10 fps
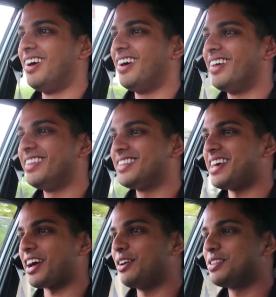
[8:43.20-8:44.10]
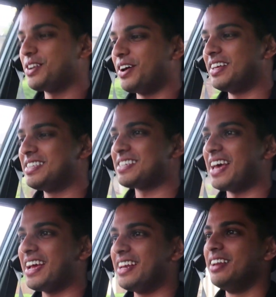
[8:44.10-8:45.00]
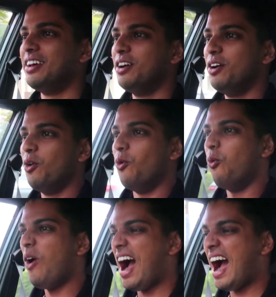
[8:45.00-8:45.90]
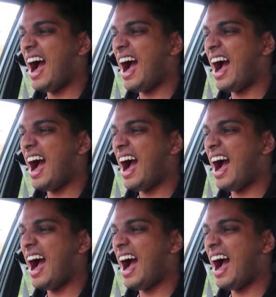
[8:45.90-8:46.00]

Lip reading: The tacho's going insane. Wow.